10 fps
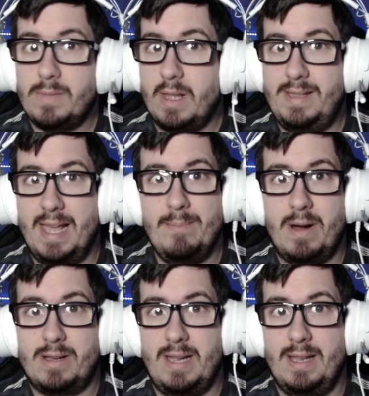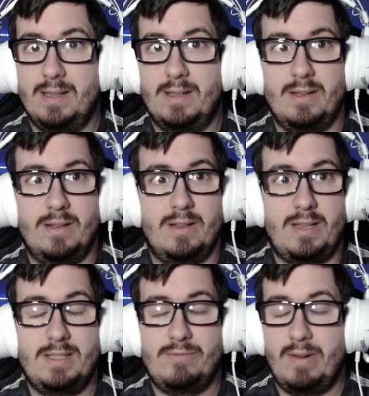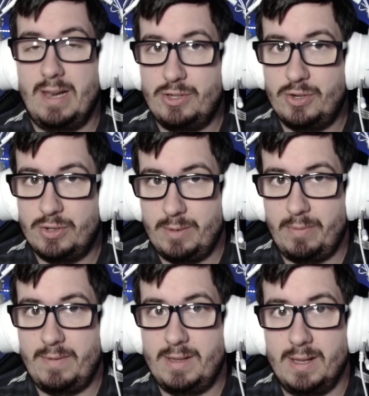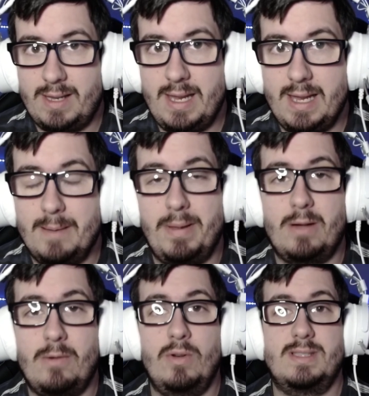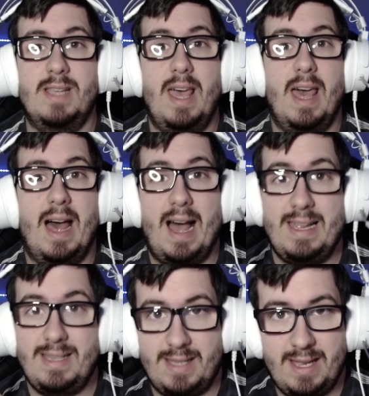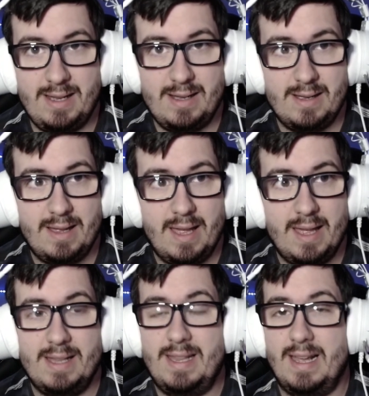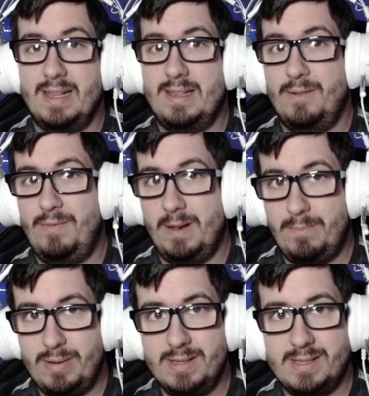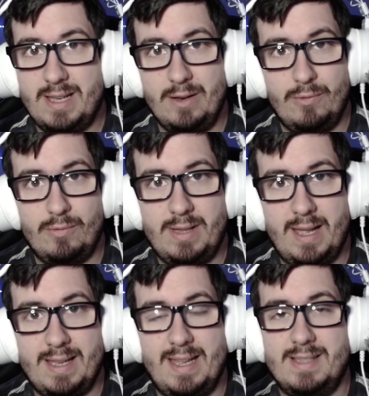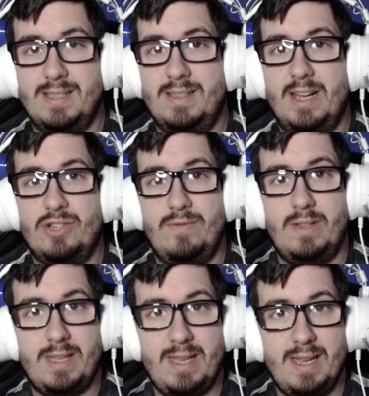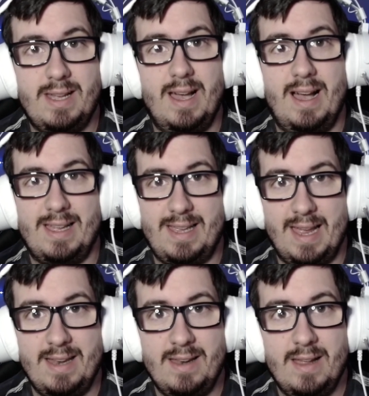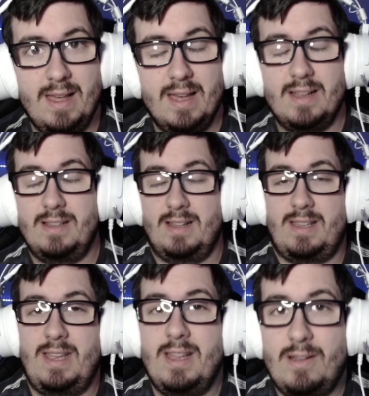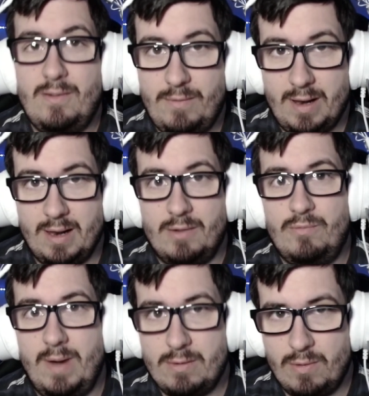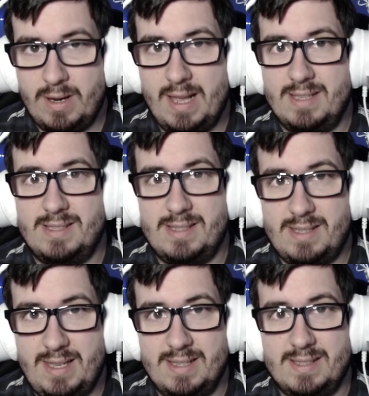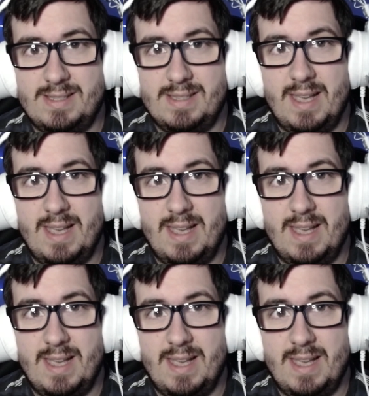Denmark and his relationship with the king, because I think that when Prince Canute gets in touch with king again, that king will recognize his